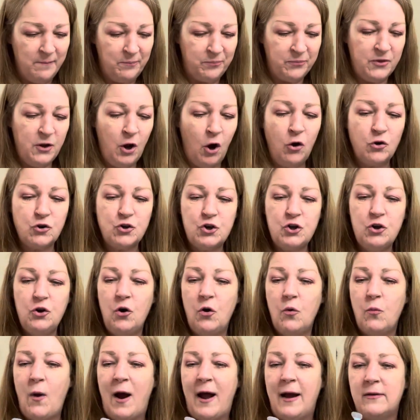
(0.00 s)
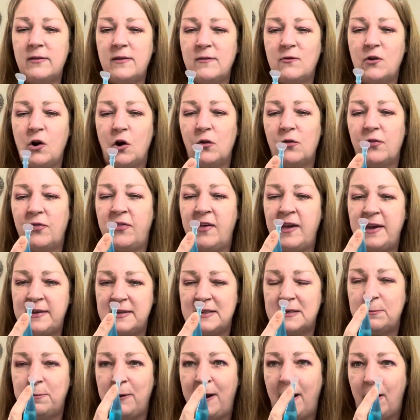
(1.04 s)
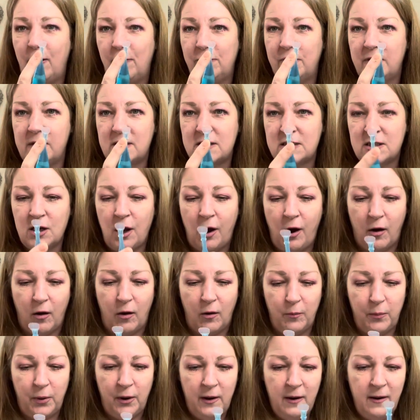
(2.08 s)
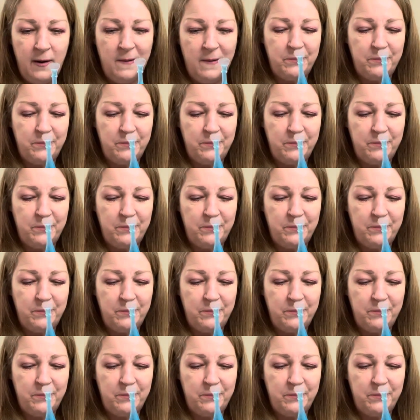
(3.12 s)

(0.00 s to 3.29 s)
Not sure why they've got this bit on the top,